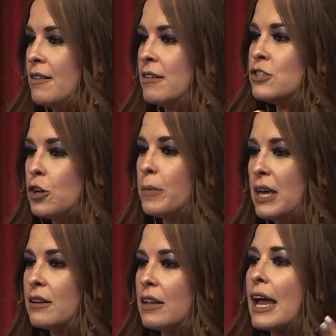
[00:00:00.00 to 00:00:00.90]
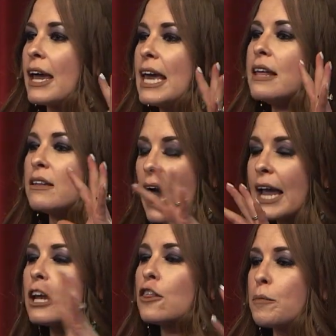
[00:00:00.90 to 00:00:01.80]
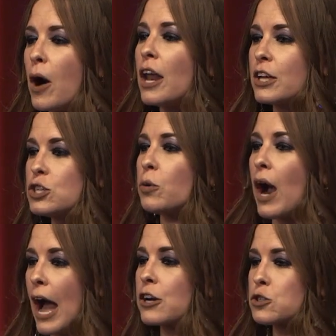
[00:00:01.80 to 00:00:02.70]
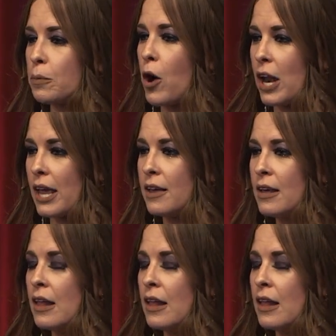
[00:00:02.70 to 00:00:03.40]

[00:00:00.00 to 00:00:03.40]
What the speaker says: Do you mean? Like, he likened the body to our actual body.